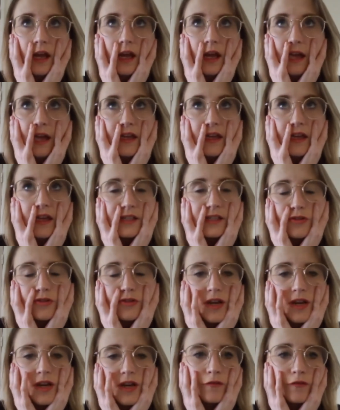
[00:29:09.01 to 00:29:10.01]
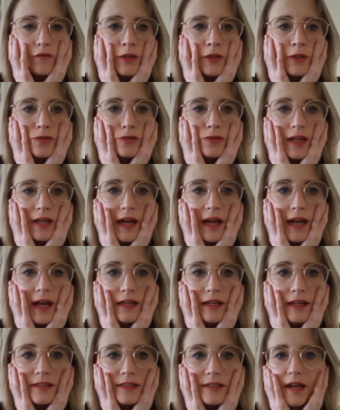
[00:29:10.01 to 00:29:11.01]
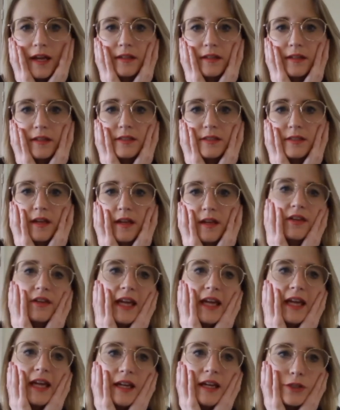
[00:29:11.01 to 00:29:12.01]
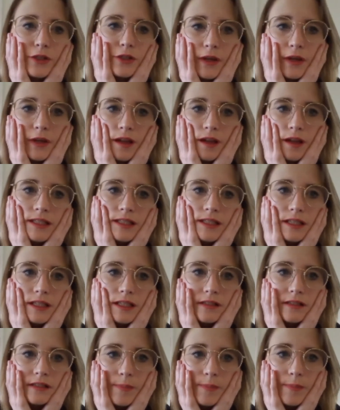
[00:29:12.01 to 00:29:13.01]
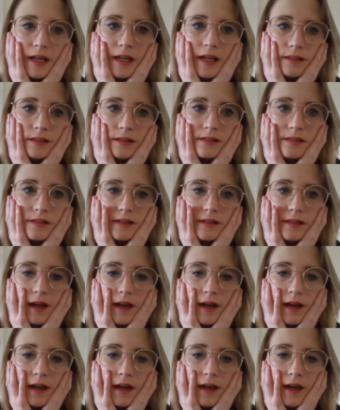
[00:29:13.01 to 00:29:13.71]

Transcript: the history of mutual aid, and I've engaged with like Dean Spade's